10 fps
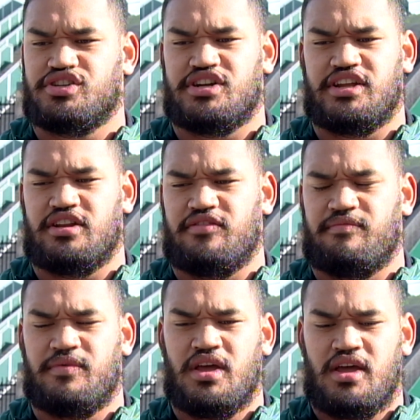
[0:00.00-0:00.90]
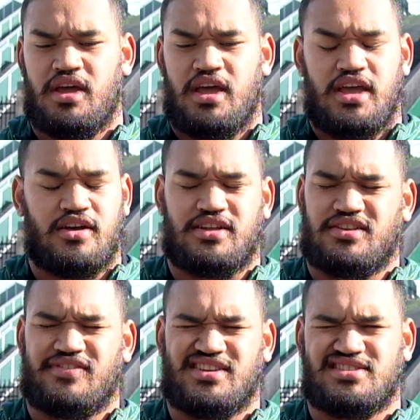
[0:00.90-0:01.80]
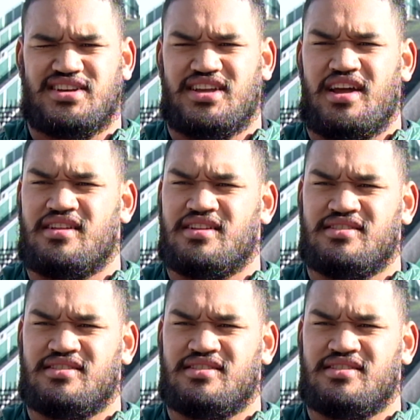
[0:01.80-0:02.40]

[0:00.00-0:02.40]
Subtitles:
trying to get it healed as fast as I can.